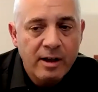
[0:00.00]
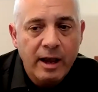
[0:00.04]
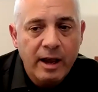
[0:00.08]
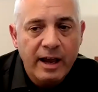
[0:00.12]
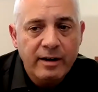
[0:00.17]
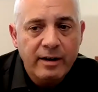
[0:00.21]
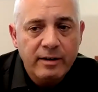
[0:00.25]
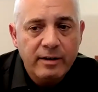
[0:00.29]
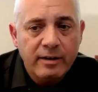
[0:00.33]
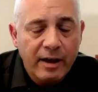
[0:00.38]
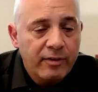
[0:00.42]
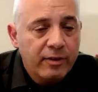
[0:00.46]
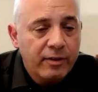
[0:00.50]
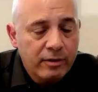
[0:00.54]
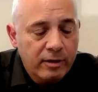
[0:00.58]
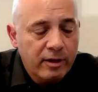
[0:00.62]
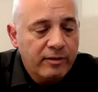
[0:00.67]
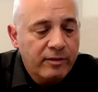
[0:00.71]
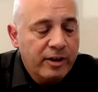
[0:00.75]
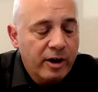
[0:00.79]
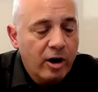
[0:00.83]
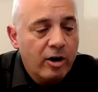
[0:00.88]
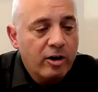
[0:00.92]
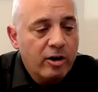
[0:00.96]
And
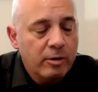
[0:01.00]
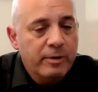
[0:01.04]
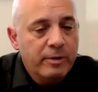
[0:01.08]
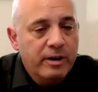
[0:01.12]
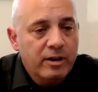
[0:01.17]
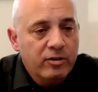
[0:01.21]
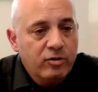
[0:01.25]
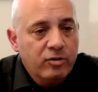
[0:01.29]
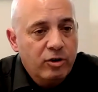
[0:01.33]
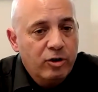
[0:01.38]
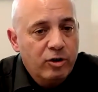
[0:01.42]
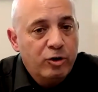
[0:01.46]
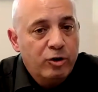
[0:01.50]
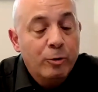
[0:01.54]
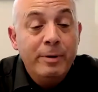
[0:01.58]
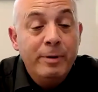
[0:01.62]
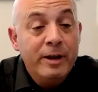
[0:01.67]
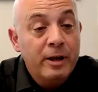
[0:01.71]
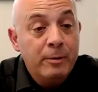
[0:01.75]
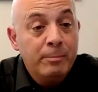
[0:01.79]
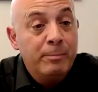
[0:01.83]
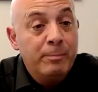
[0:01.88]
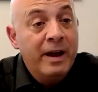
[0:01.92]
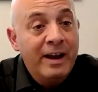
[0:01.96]
the argument is you're
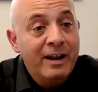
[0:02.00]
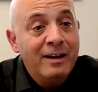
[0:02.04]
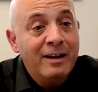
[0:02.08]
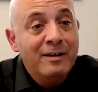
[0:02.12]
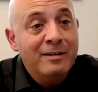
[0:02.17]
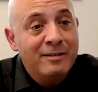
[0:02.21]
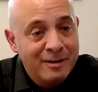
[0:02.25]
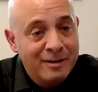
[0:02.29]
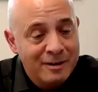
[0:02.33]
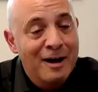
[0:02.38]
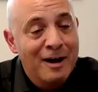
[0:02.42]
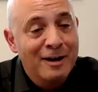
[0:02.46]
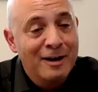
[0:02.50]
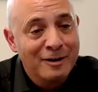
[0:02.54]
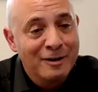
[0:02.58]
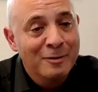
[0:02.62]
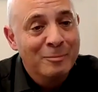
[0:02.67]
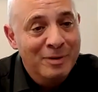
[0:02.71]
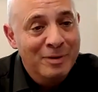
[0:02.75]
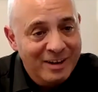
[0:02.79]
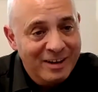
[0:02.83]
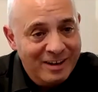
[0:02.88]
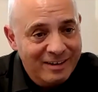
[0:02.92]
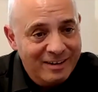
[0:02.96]
being paid to not
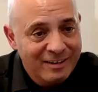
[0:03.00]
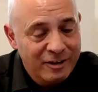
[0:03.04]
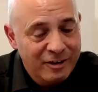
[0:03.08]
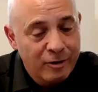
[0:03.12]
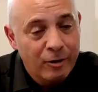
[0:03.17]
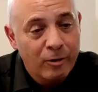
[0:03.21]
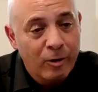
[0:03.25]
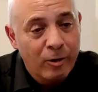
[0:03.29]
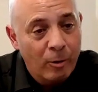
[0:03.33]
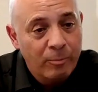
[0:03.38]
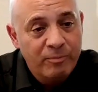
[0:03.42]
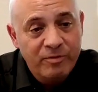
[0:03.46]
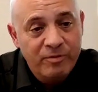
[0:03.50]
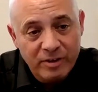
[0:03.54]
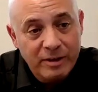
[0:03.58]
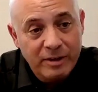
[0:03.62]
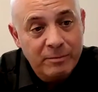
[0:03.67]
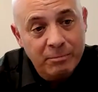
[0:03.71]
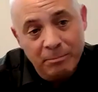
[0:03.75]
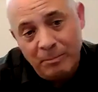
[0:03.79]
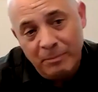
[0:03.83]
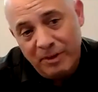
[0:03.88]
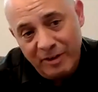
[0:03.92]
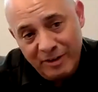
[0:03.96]
compete,
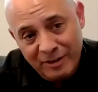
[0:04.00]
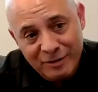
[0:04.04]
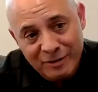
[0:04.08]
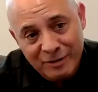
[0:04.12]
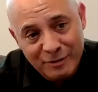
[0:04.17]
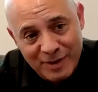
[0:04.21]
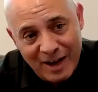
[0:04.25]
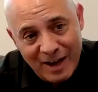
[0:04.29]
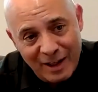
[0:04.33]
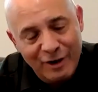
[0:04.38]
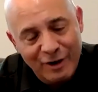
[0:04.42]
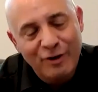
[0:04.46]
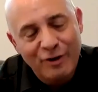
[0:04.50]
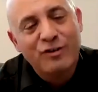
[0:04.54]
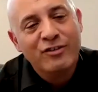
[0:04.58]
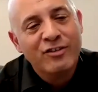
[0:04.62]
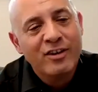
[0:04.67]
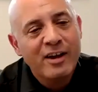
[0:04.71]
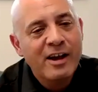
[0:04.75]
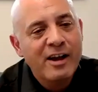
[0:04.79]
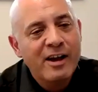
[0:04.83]
hopefully millions of dollars.